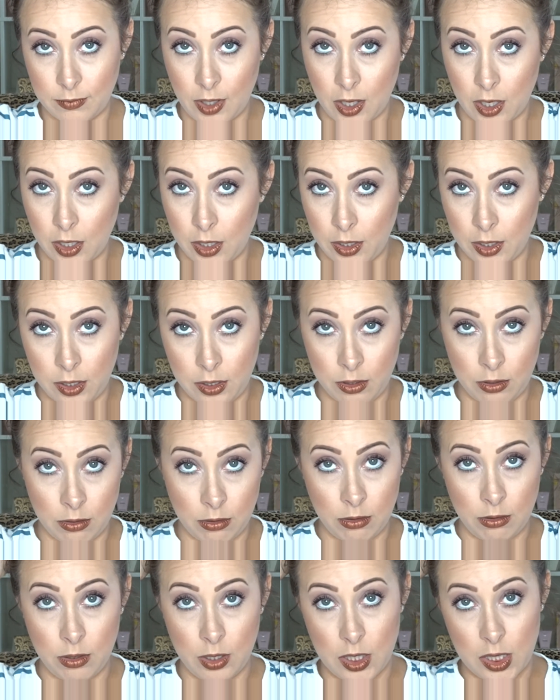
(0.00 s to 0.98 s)
not
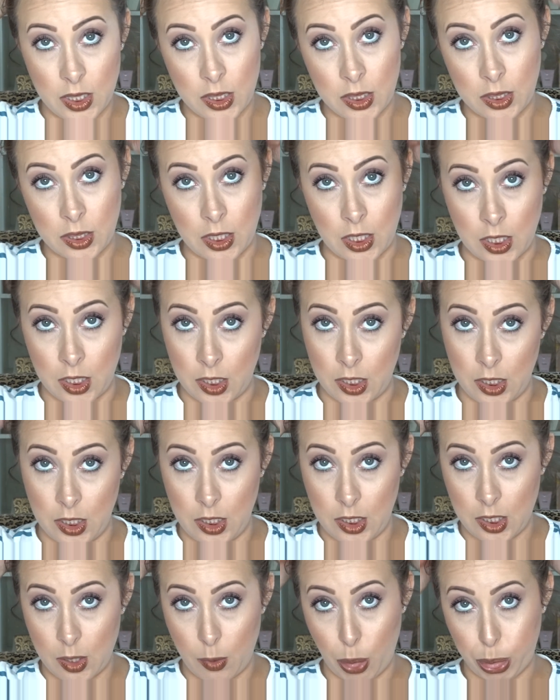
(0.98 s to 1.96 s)
new,
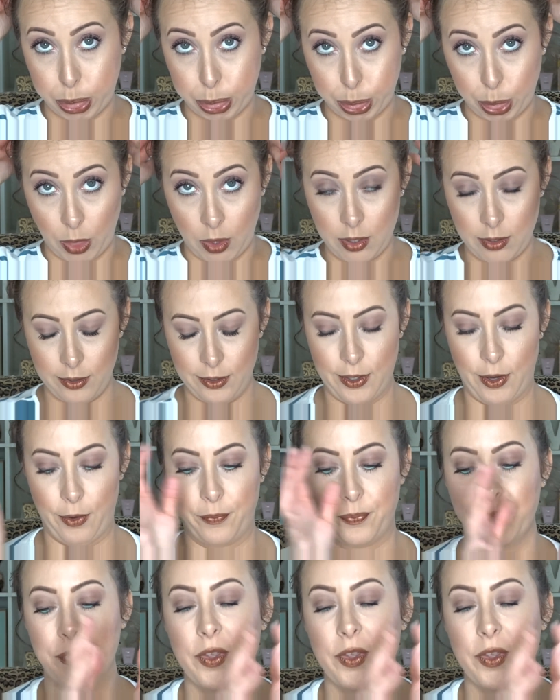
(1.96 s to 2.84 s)
then no.